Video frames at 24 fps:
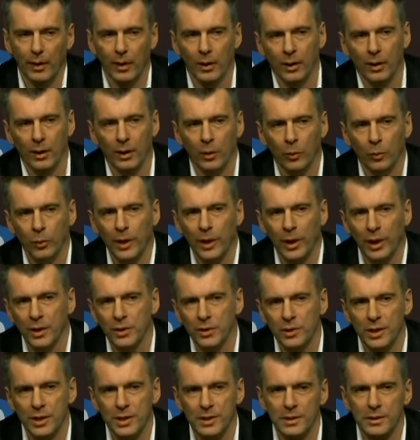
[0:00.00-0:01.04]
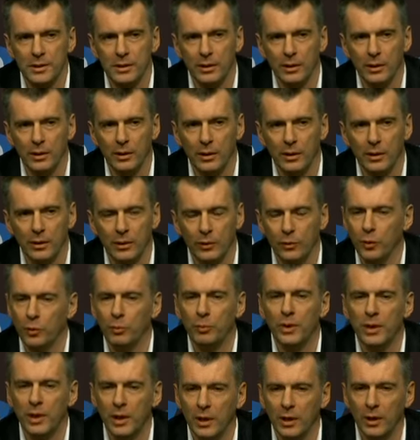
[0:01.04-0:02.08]
uh, we are just uh, on
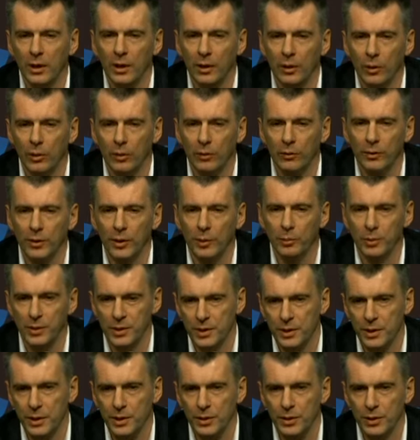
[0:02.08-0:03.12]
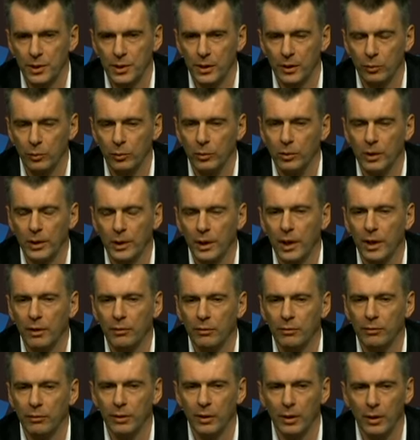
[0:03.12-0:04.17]
the beginning of the procedure. We'll
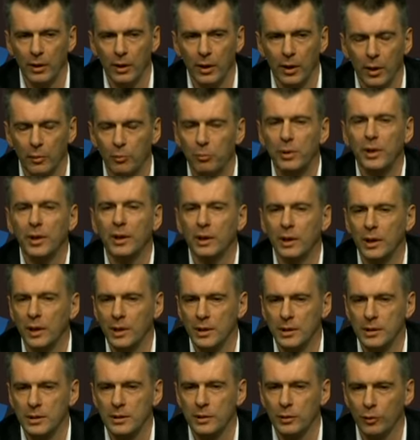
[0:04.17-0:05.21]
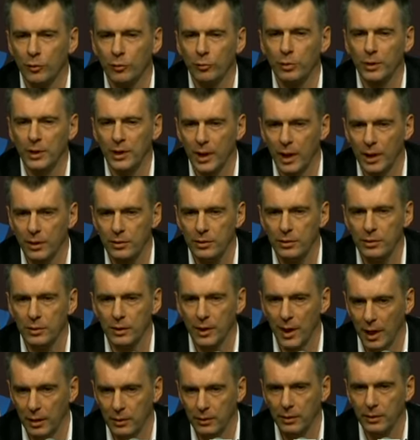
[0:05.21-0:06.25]
have uh, a big list of potential
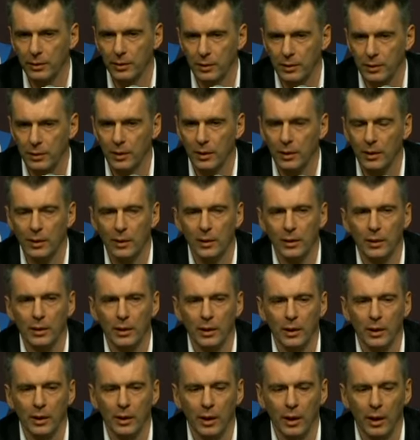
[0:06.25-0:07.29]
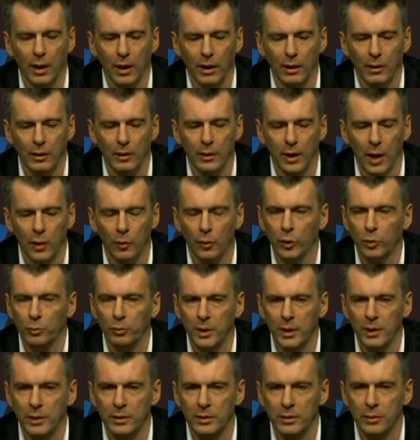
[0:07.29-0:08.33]
candidates, uh, and I will
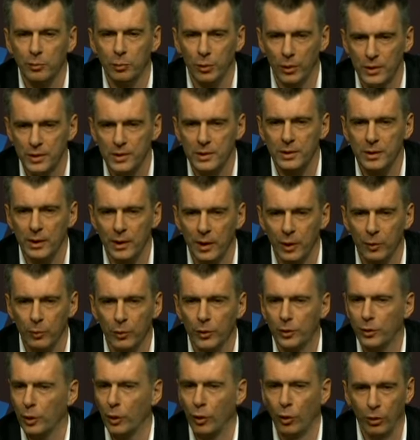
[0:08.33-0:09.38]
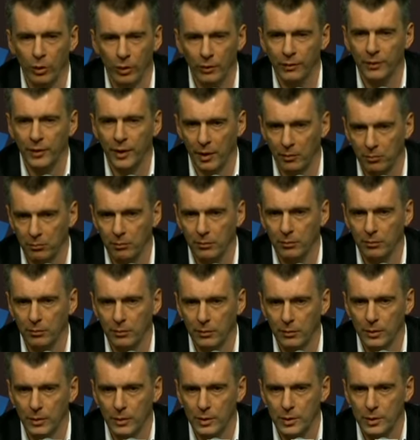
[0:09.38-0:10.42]
meet personally with all of them.
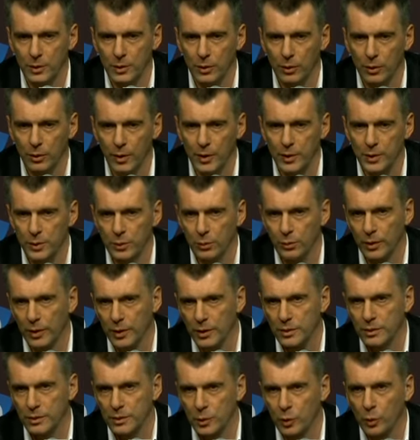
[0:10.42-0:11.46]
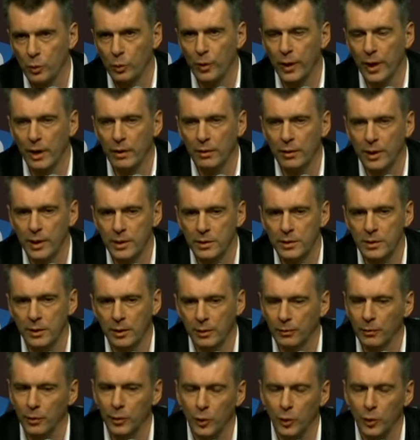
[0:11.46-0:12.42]
So as soon as we are ready,